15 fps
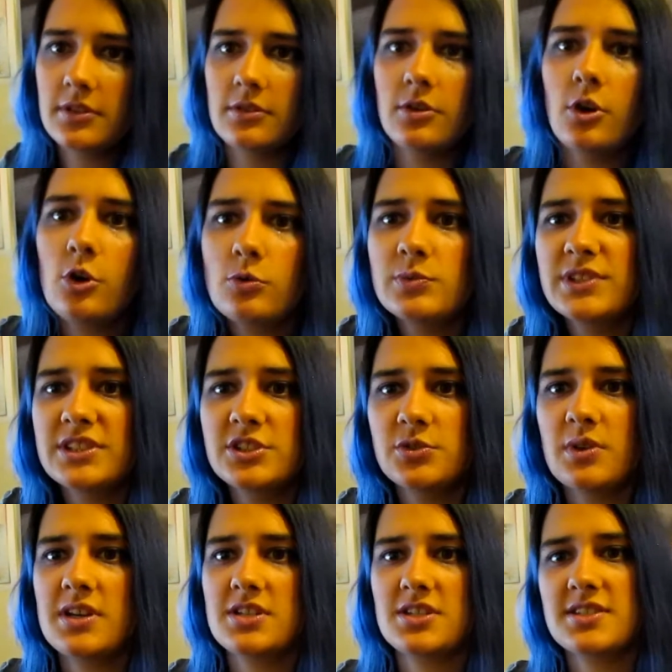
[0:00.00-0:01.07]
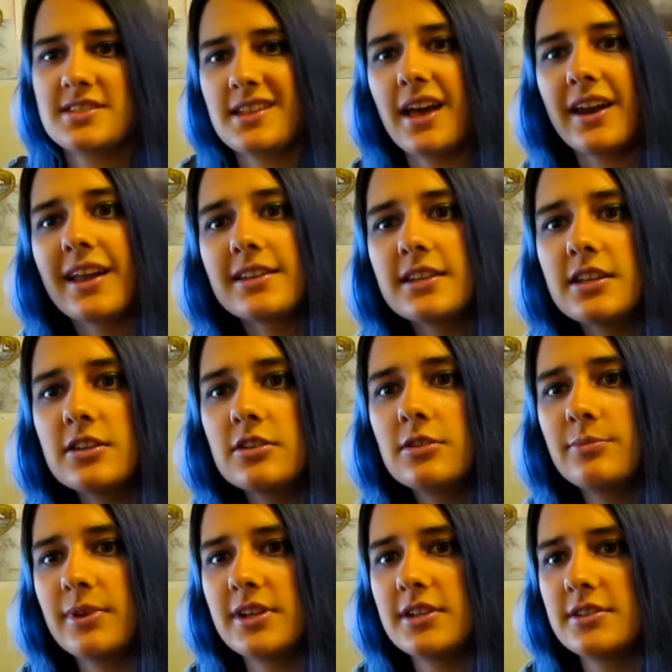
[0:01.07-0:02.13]
home situation's not ideal,
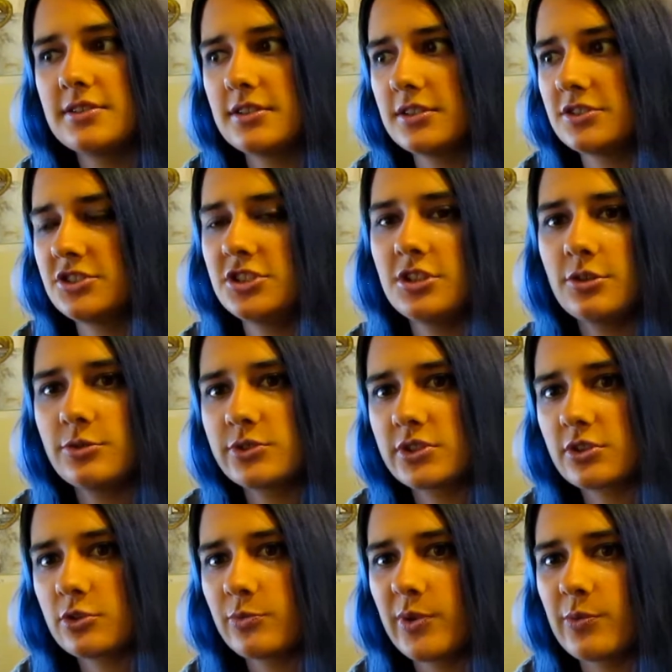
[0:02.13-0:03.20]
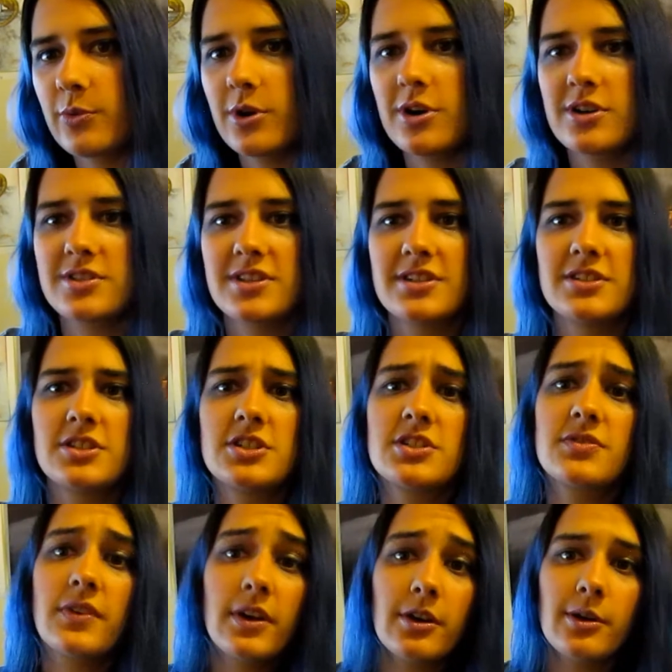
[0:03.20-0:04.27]
but she knows it could be worse, and she's
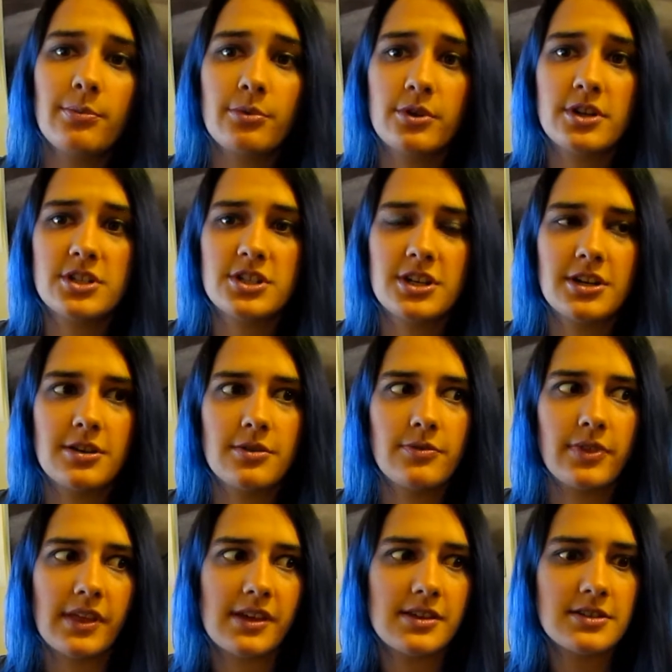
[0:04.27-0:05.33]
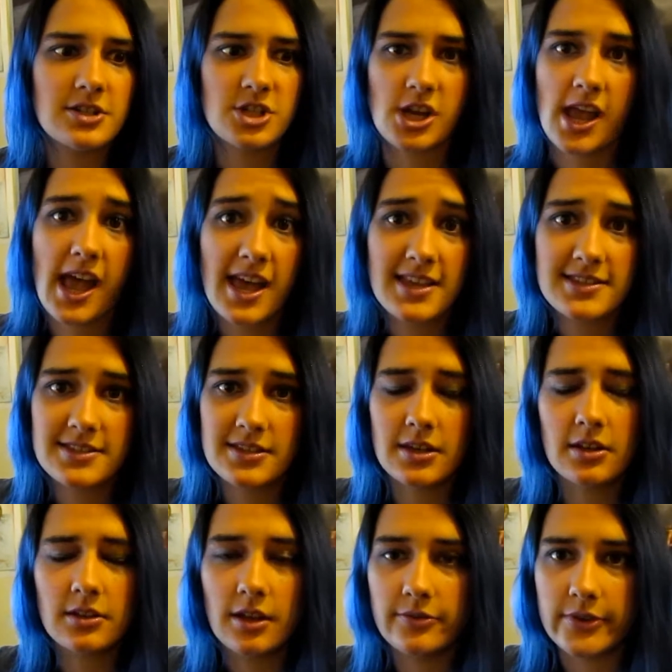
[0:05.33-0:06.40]
very appreciative that she has a
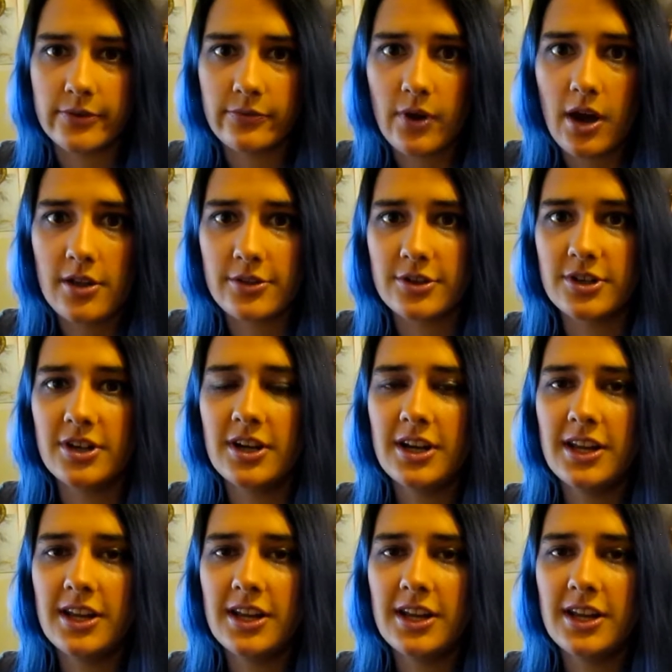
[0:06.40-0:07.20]
loving father,